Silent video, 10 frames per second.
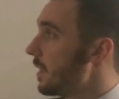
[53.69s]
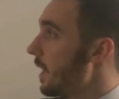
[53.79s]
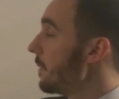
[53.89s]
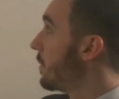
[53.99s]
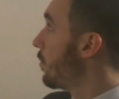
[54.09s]

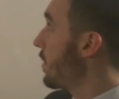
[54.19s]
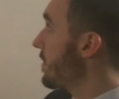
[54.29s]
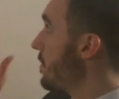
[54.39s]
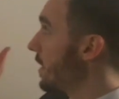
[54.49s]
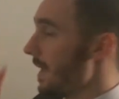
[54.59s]
Um,
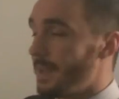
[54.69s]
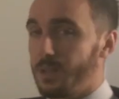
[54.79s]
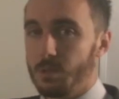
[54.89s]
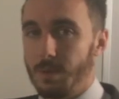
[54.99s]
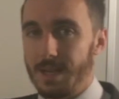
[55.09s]
with my
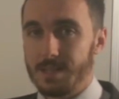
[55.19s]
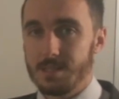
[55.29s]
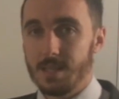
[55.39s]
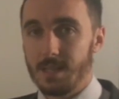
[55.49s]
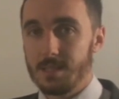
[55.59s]
income at
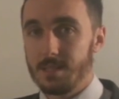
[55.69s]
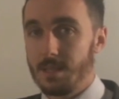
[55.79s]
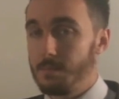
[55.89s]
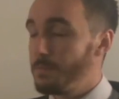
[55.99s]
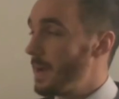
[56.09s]

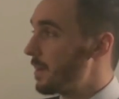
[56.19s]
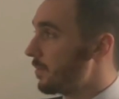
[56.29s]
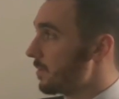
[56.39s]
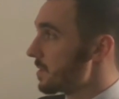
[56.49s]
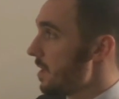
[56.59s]

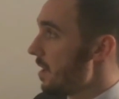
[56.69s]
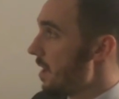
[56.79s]
£60,